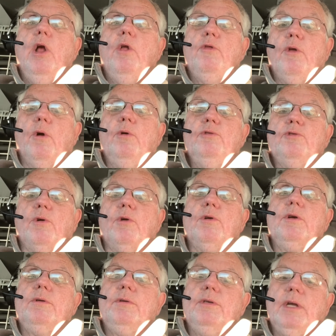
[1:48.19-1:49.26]
Those are
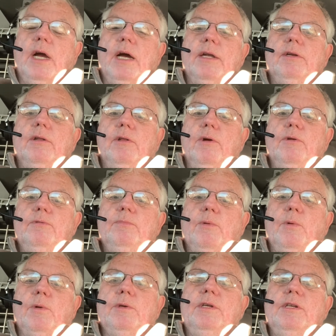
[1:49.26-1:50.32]
on the load
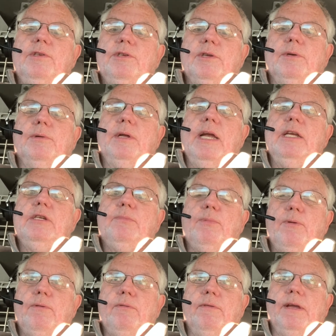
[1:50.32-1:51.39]
board considered a
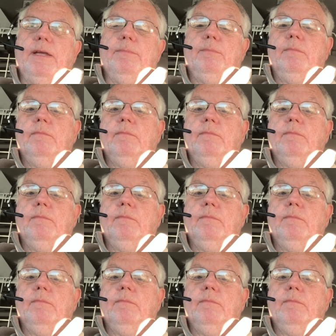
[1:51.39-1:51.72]
sprinter van.